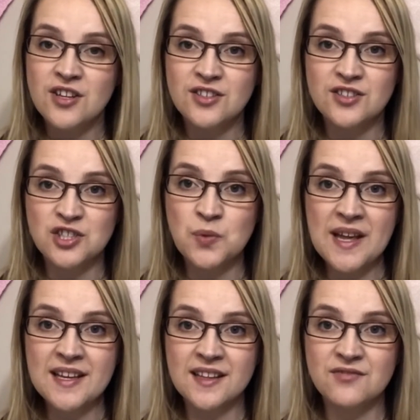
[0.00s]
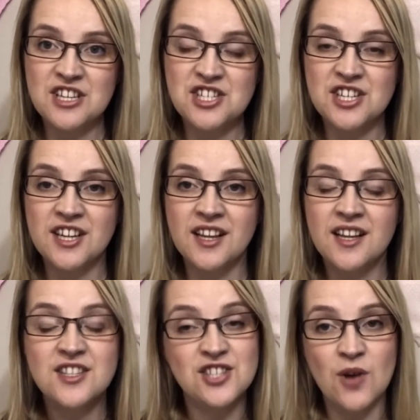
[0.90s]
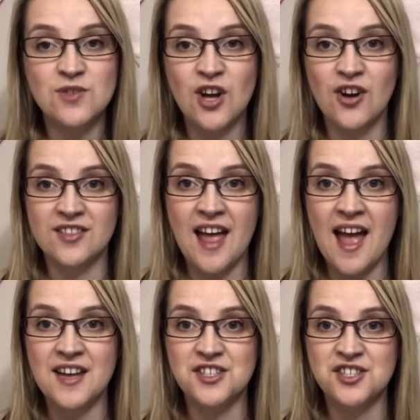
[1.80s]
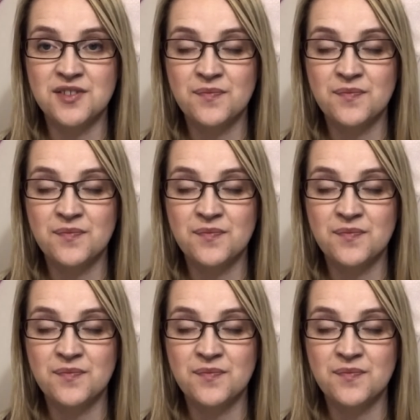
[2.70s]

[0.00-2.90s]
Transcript: the Twinkl original Don't Hog the Hedge.